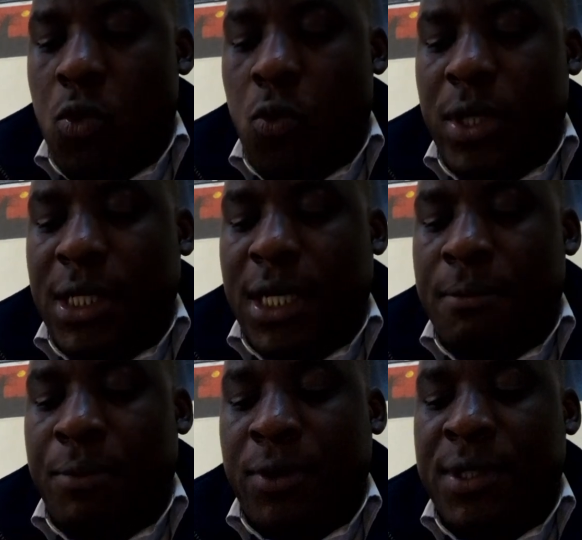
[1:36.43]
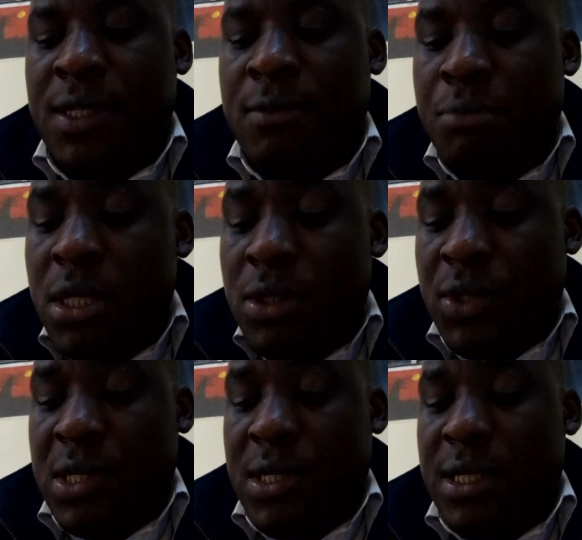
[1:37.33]
which can process
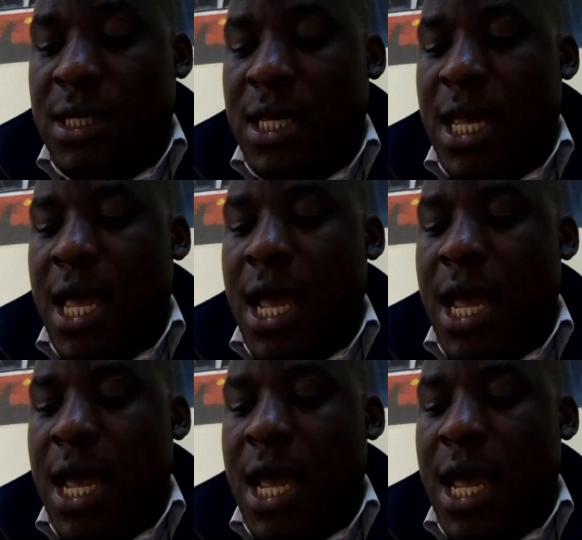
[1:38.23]
bills